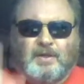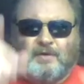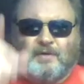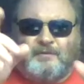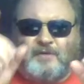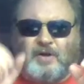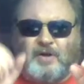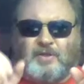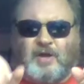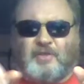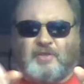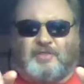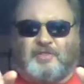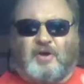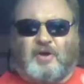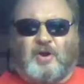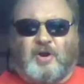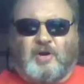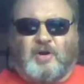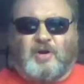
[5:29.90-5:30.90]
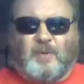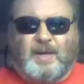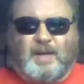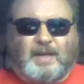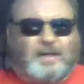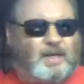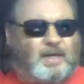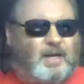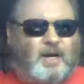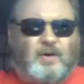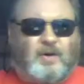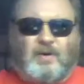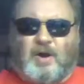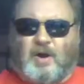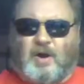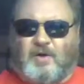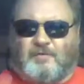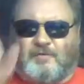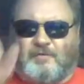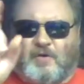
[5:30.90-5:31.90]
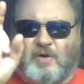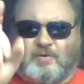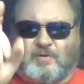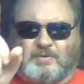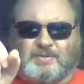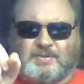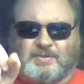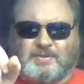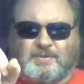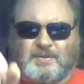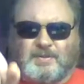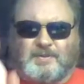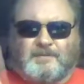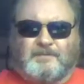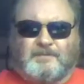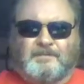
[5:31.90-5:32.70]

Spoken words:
For the third week in a row, folks,